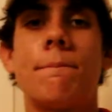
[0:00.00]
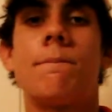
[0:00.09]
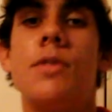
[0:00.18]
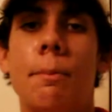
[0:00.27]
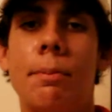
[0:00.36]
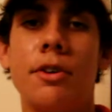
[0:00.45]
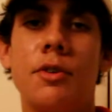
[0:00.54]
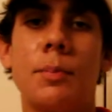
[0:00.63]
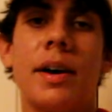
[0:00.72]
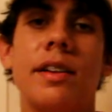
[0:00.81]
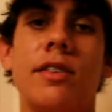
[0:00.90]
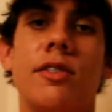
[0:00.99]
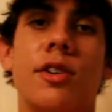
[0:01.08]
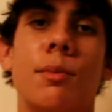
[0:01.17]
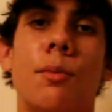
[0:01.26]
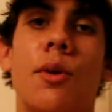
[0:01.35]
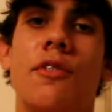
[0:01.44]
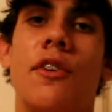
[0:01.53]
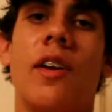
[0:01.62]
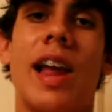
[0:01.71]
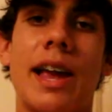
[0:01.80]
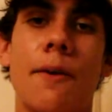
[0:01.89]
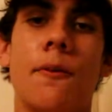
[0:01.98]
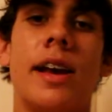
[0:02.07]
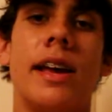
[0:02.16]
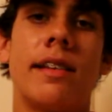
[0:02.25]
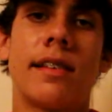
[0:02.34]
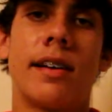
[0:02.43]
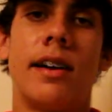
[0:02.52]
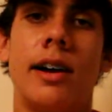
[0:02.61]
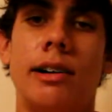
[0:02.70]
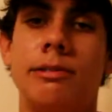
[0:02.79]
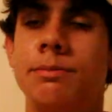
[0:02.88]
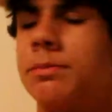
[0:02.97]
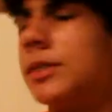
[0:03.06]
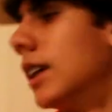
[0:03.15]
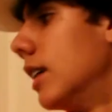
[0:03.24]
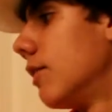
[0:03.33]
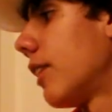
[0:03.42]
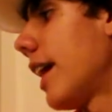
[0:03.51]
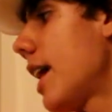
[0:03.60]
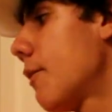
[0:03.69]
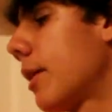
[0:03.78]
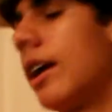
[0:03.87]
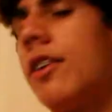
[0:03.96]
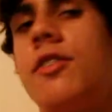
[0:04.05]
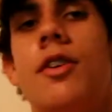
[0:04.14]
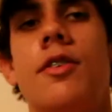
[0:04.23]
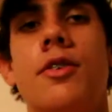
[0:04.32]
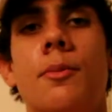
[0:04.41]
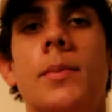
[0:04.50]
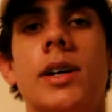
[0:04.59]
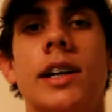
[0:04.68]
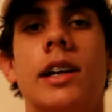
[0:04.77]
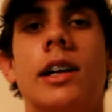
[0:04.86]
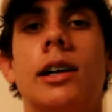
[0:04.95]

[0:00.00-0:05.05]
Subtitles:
The push buttons are more for lightweights. If I had one I'd show you, but